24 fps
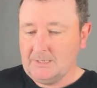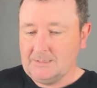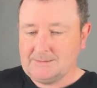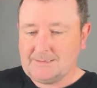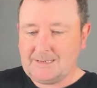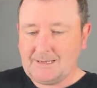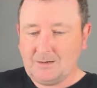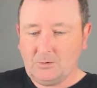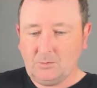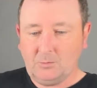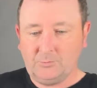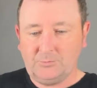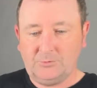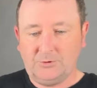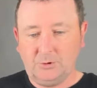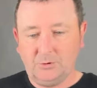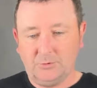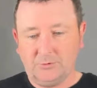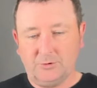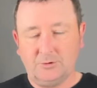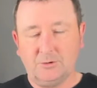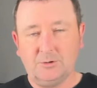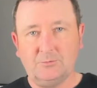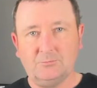Now, the
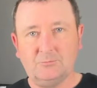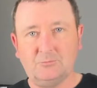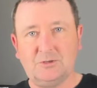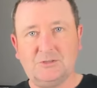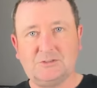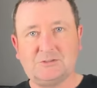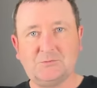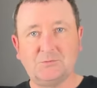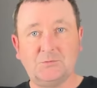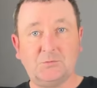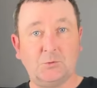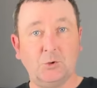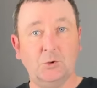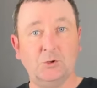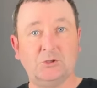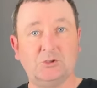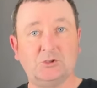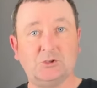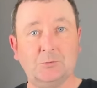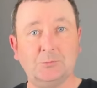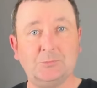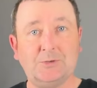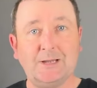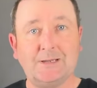other reason for
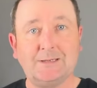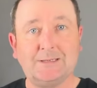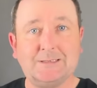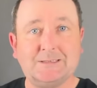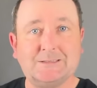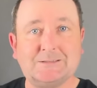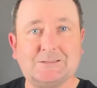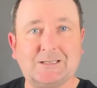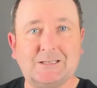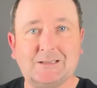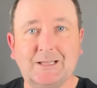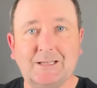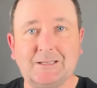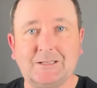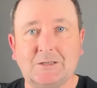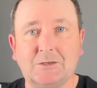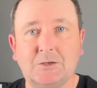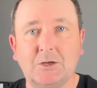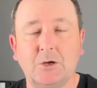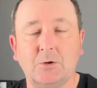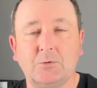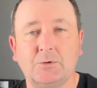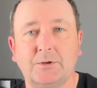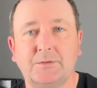this update is to let you
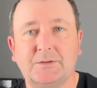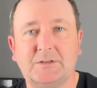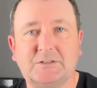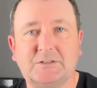know that